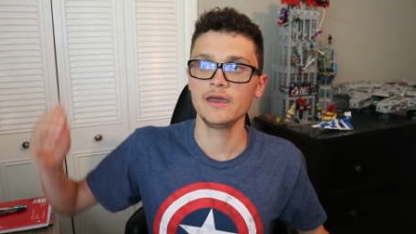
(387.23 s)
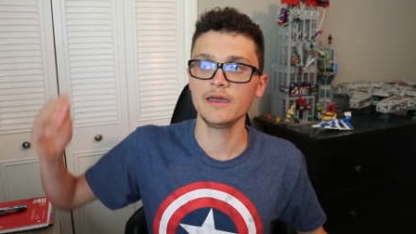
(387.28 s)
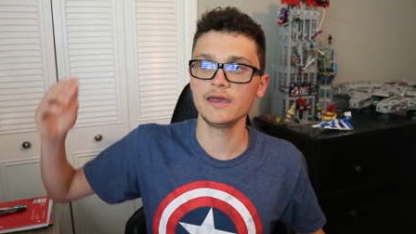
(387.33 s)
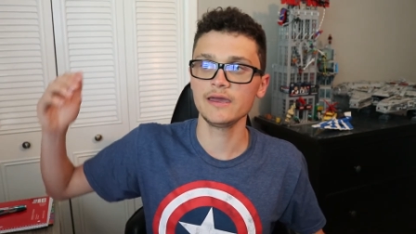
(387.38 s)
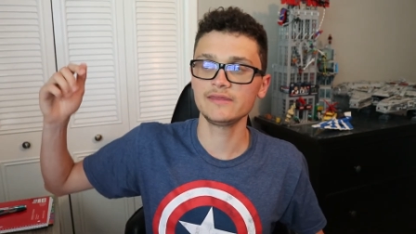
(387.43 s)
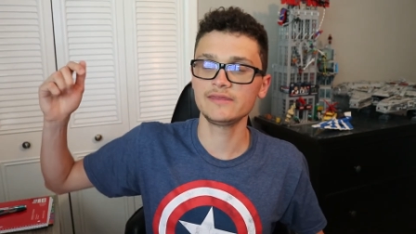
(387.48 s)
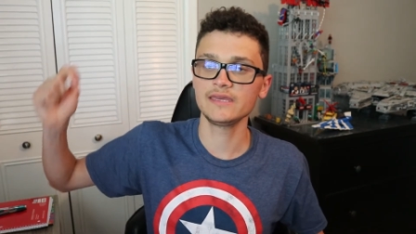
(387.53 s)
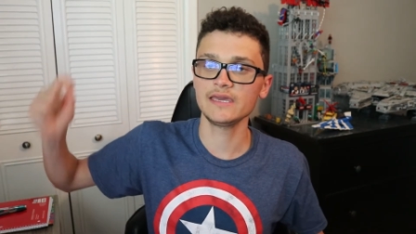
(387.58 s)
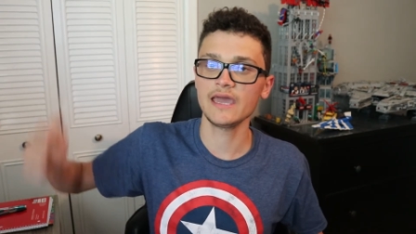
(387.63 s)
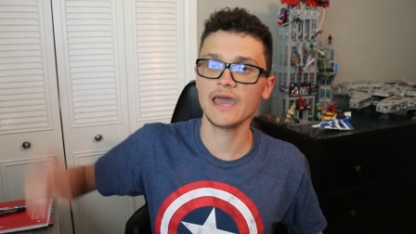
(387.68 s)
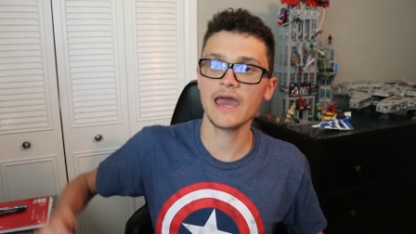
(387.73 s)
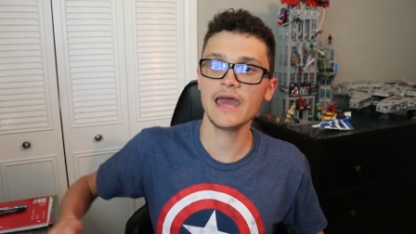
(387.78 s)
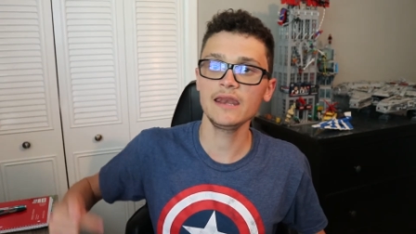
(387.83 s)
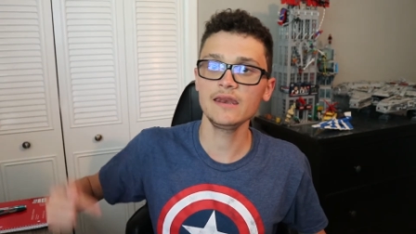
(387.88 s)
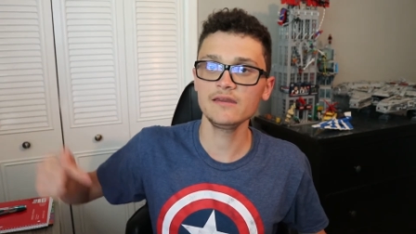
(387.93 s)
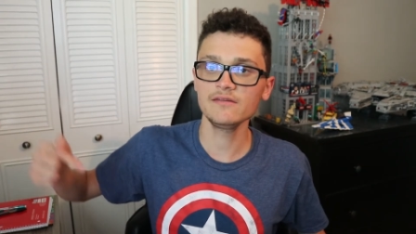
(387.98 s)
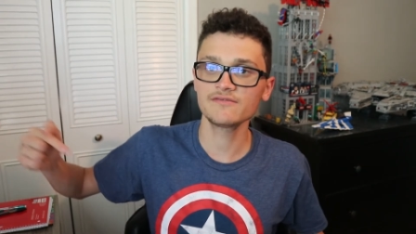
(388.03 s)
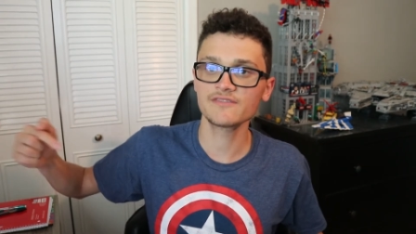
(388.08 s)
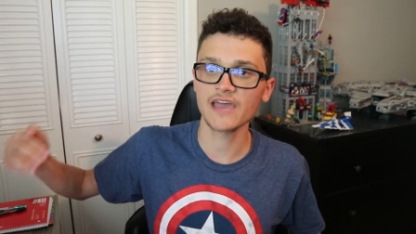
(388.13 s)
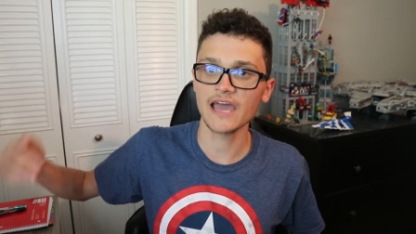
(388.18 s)
at the
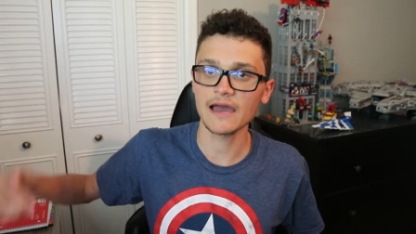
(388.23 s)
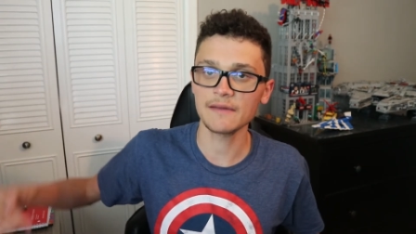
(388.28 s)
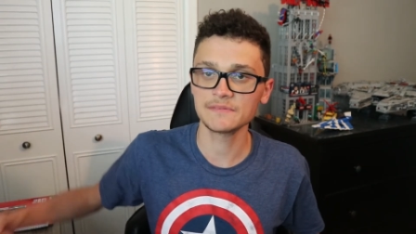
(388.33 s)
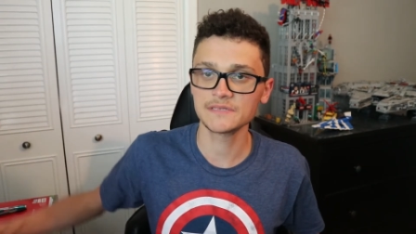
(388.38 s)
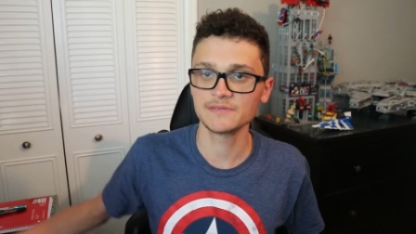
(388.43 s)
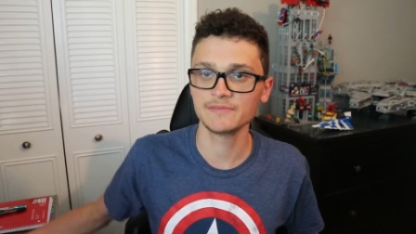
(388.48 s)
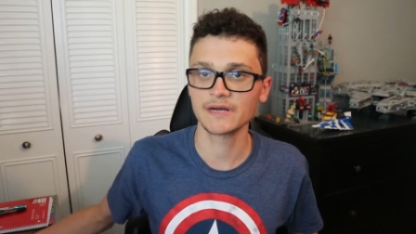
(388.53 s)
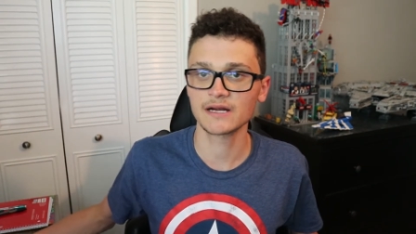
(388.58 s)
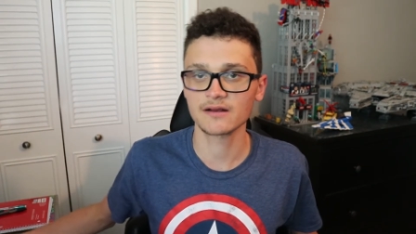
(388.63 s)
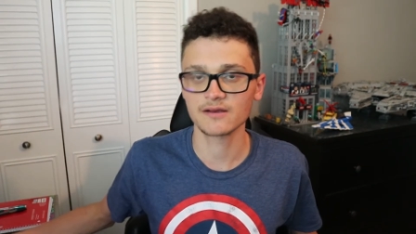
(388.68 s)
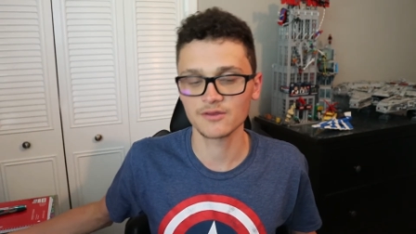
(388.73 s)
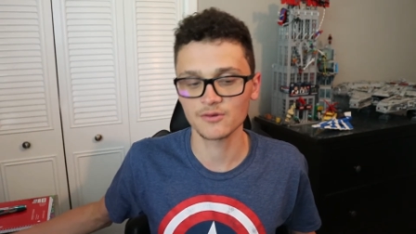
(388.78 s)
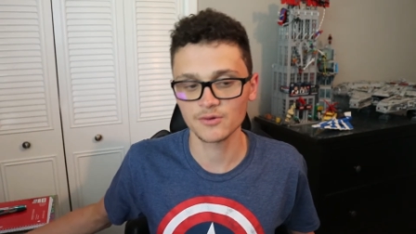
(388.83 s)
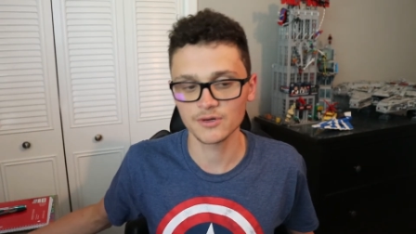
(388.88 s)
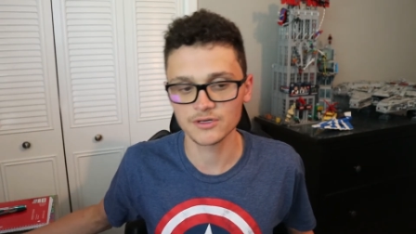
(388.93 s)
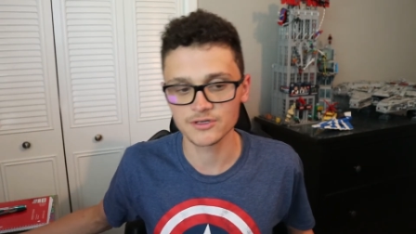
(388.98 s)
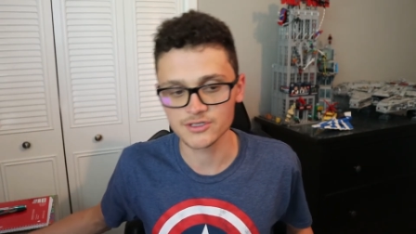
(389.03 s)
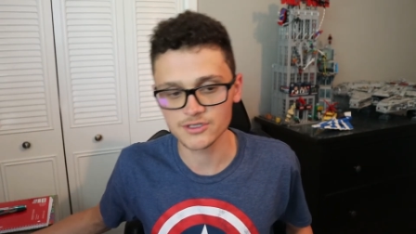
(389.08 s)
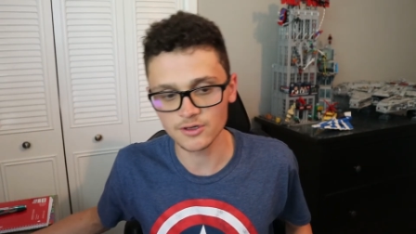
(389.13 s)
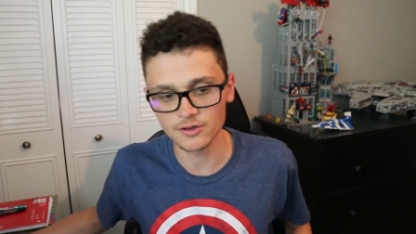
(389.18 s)
end of Captain America the
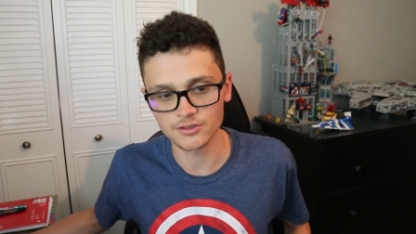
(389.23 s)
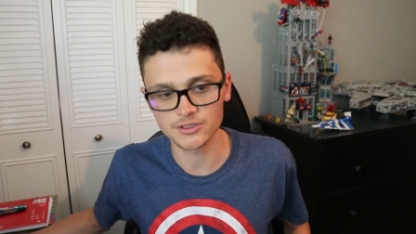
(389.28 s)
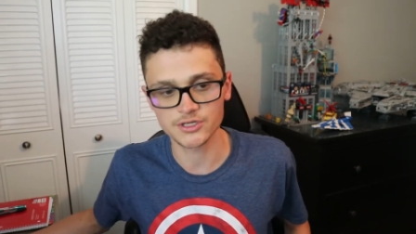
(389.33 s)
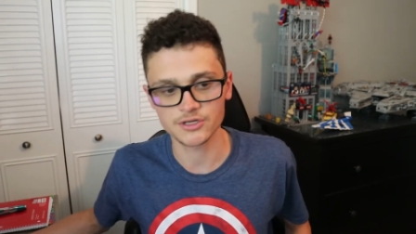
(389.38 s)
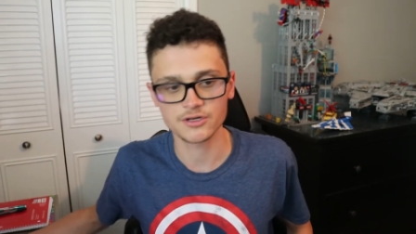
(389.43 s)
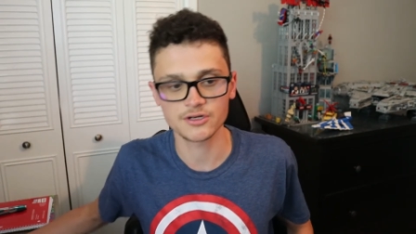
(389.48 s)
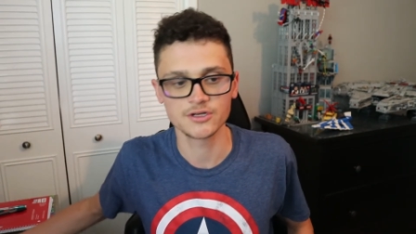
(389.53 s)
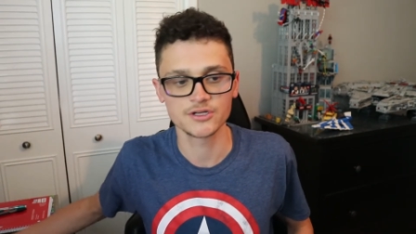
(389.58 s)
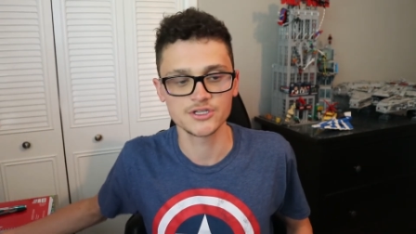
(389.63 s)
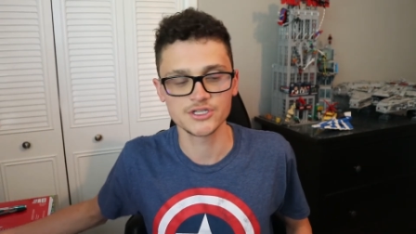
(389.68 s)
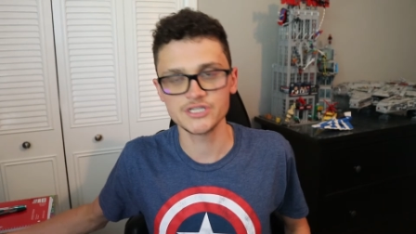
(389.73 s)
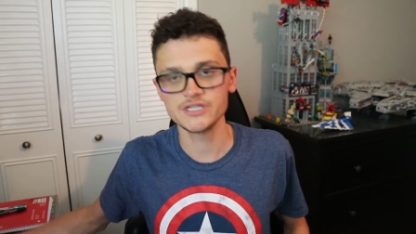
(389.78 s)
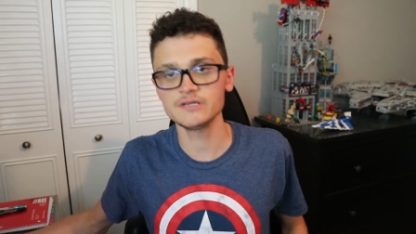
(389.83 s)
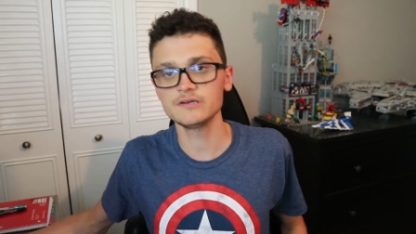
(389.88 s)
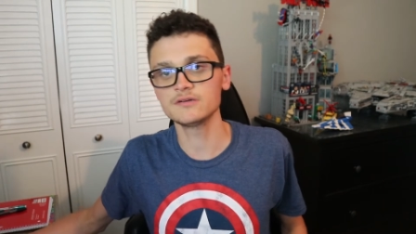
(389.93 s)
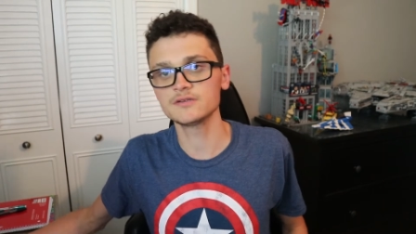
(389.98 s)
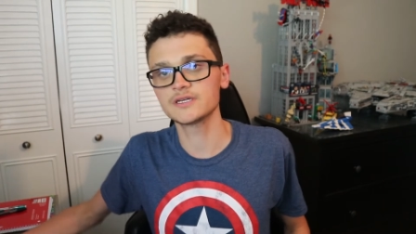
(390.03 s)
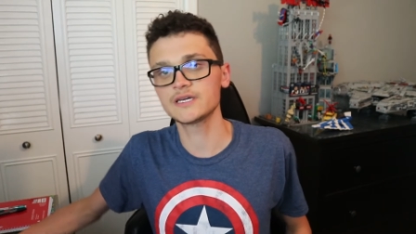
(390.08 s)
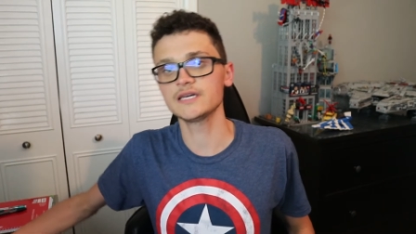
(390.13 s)
Winter Soldier, S.H.I.E.L.D.